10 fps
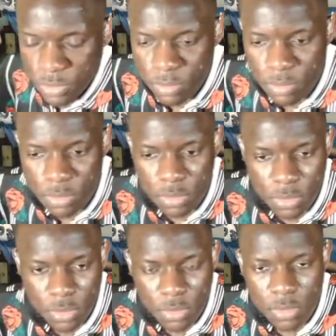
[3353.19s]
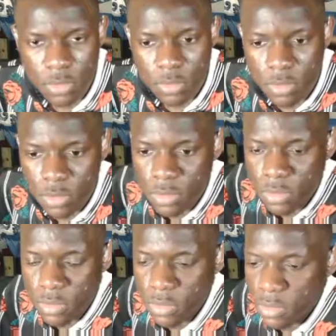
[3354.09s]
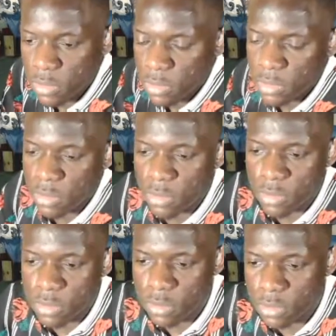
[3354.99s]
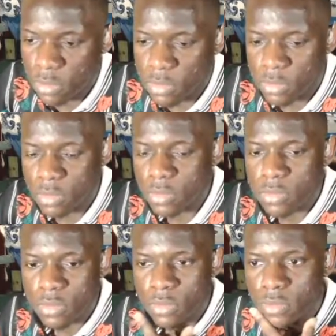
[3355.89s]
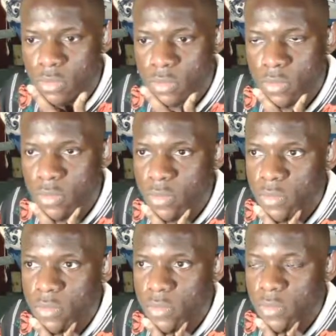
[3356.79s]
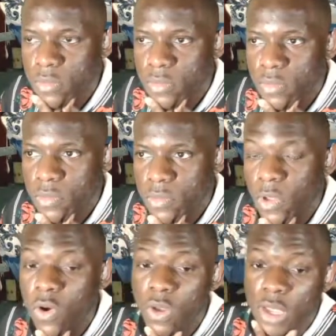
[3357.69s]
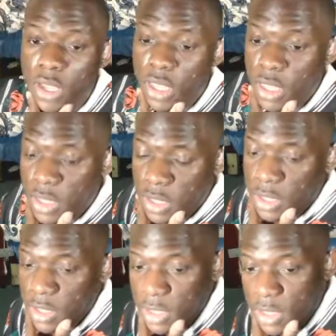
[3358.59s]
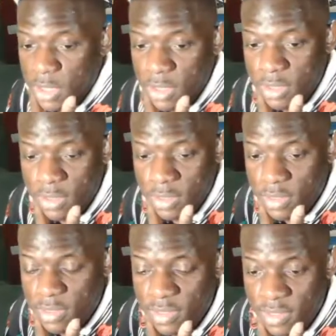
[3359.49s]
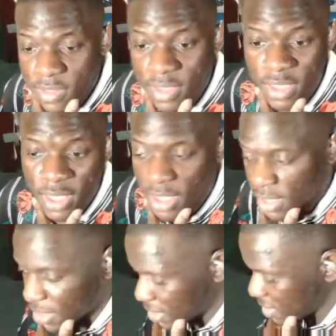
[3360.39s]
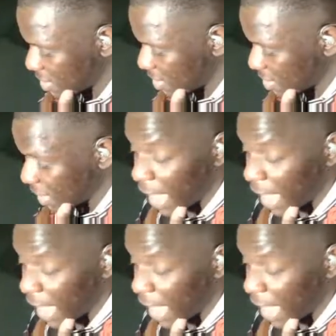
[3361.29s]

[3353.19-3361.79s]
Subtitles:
I'm super interested in that brother plot line with that nigga and the national level hunter because I just need to see some chaos and discourse. That's my thing, you know what I'm saying?